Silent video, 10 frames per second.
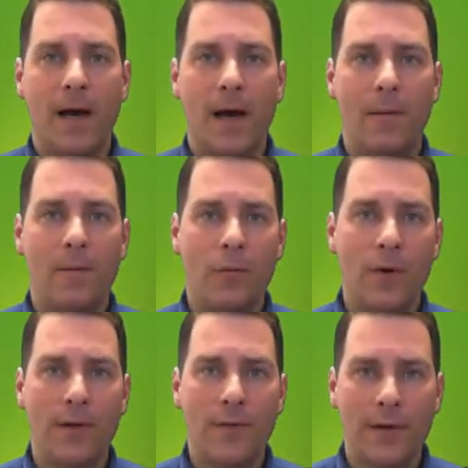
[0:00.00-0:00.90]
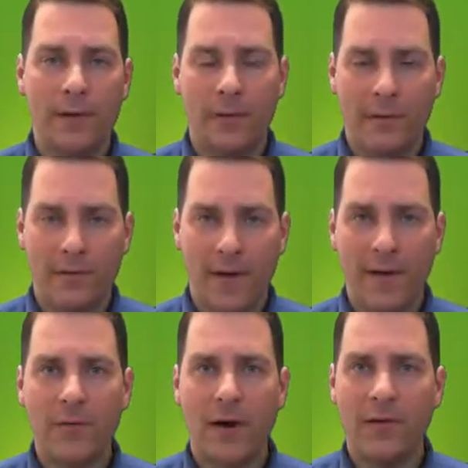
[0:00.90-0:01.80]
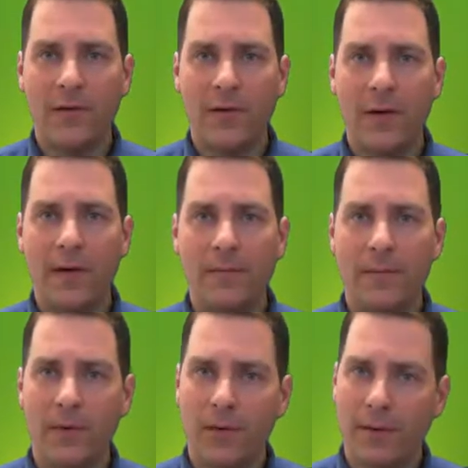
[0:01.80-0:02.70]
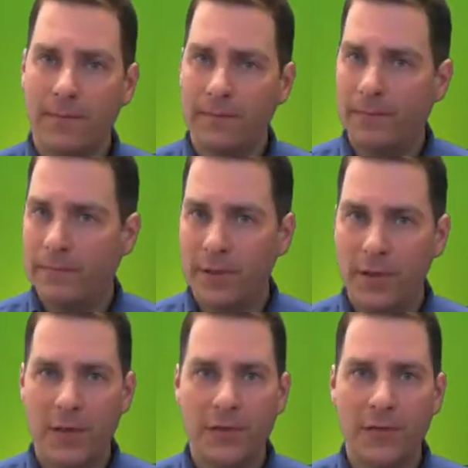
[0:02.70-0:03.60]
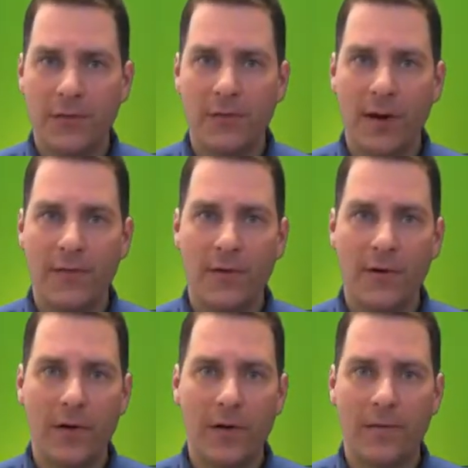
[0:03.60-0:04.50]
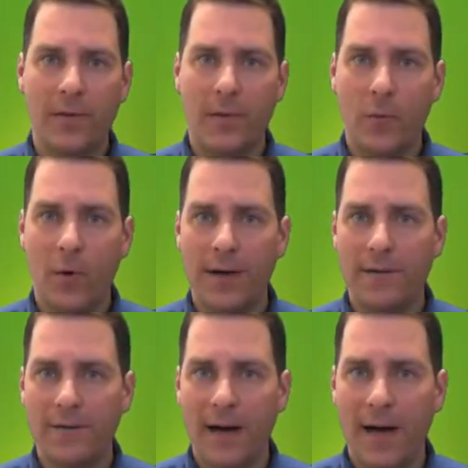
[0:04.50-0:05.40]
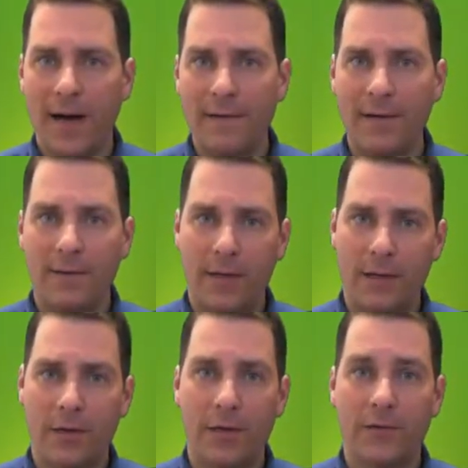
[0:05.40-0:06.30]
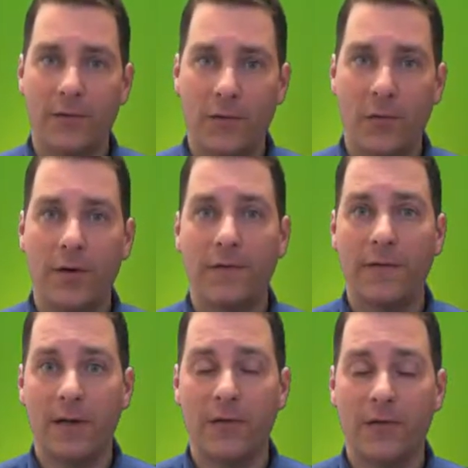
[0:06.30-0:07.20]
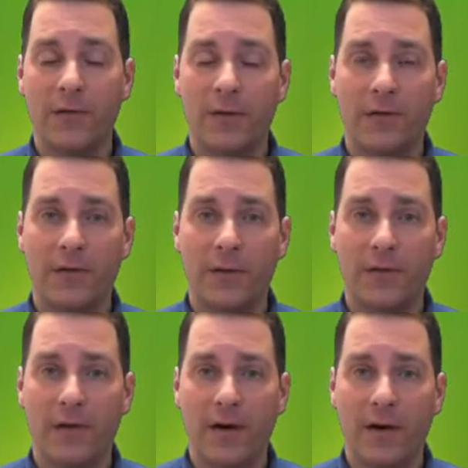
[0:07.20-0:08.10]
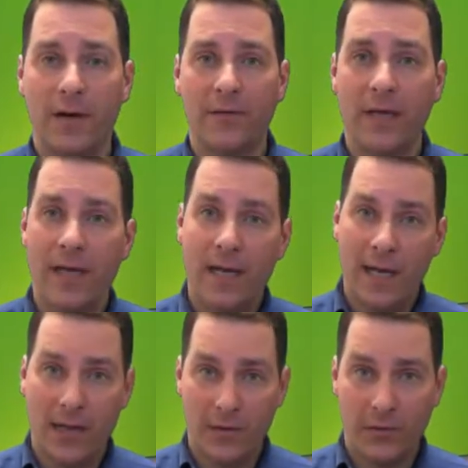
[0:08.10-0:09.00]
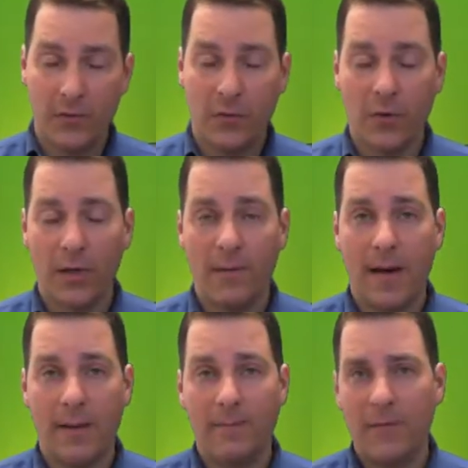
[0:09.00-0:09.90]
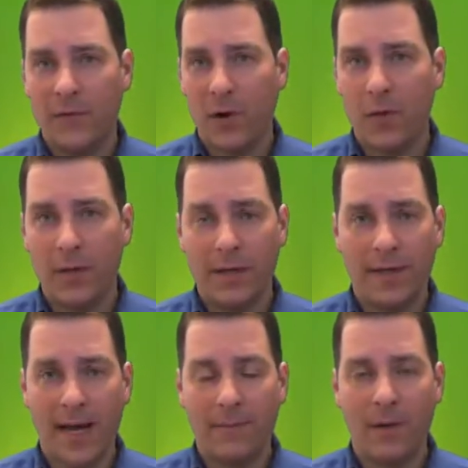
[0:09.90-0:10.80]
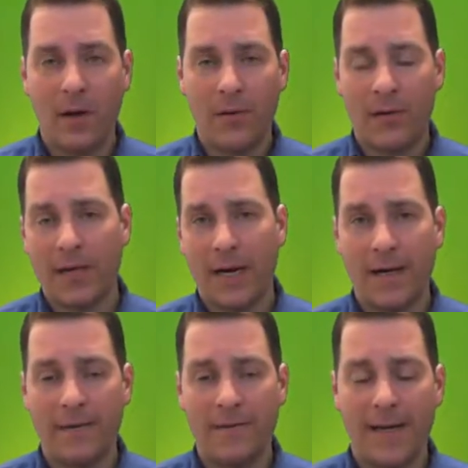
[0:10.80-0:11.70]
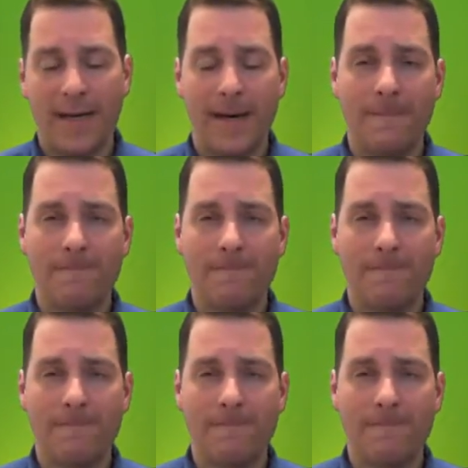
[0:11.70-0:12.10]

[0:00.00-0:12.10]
There are 5 criteria. You're going to judge those criteria from 1 to 5, and then you're going to score your fellow students in those areas, and you'll total them up. It's all in a tab, all in only kind of a